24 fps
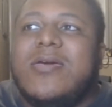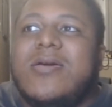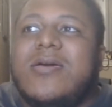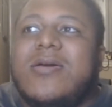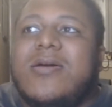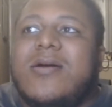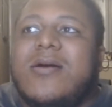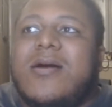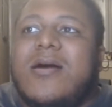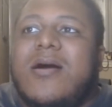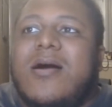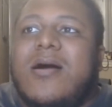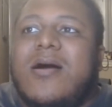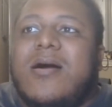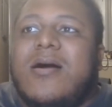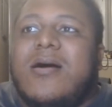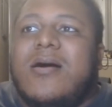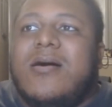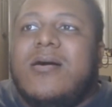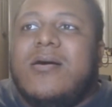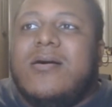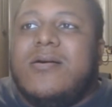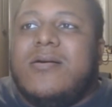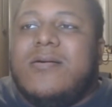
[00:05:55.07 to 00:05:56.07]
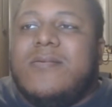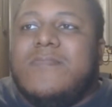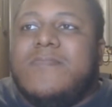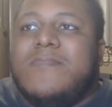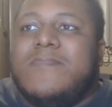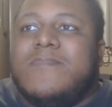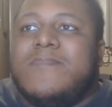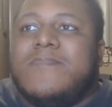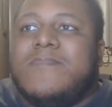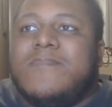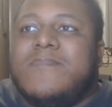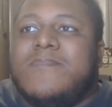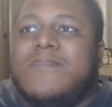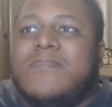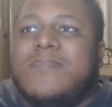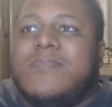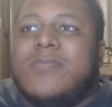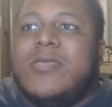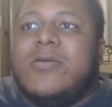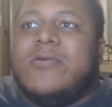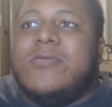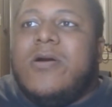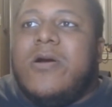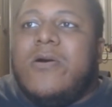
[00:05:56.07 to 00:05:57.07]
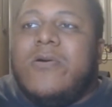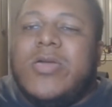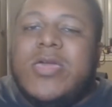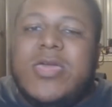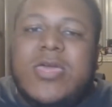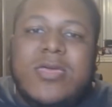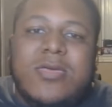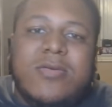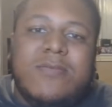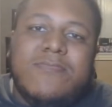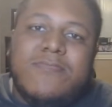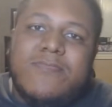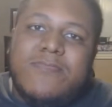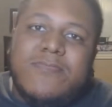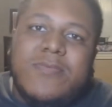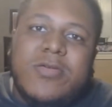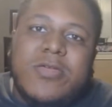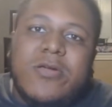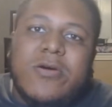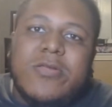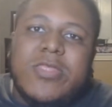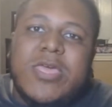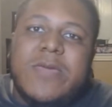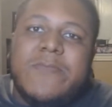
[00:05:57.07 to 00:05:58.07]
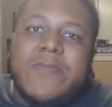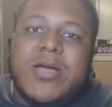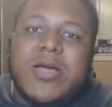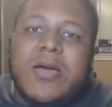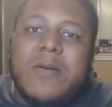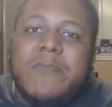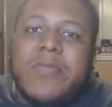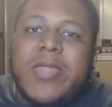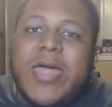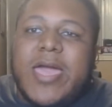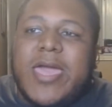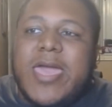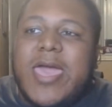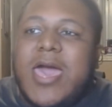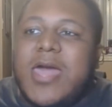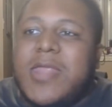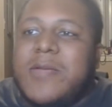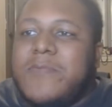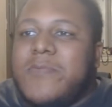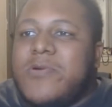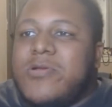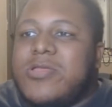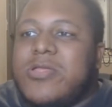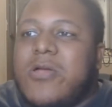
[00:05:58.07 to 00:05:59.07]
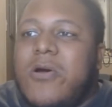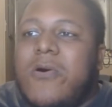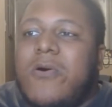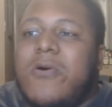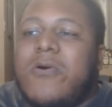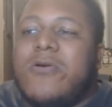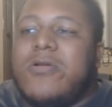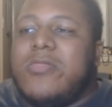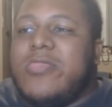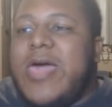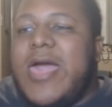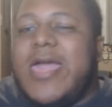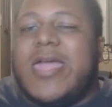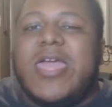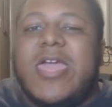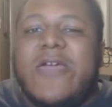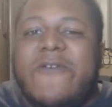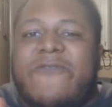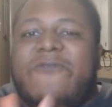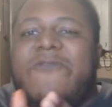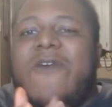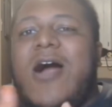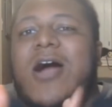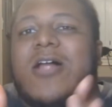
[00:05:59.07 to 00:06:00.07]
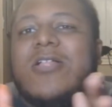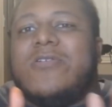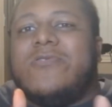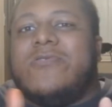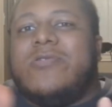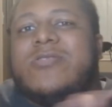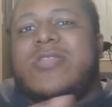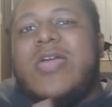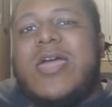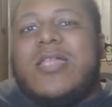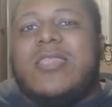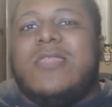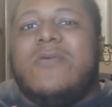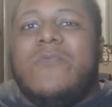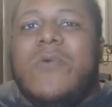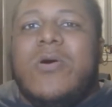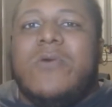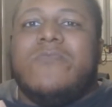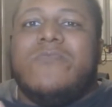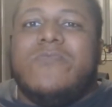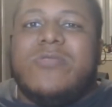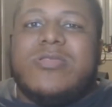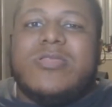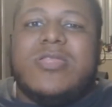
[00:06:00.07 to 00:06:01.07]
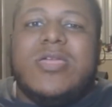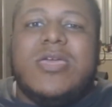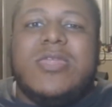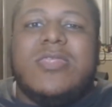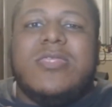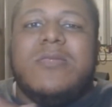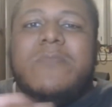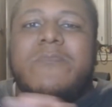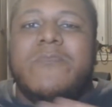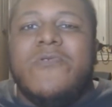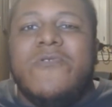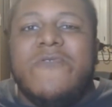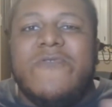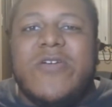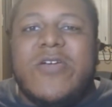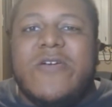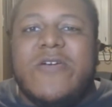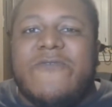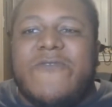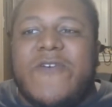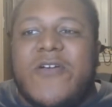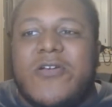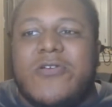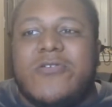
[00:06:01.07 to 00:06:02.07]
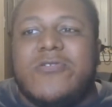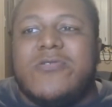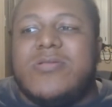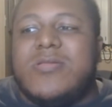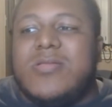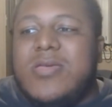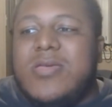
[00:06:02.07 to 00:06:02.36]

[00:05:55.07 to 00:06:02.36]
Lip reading: he did become Black Adam or so, or like it followed exactly what was seen in the movie at first.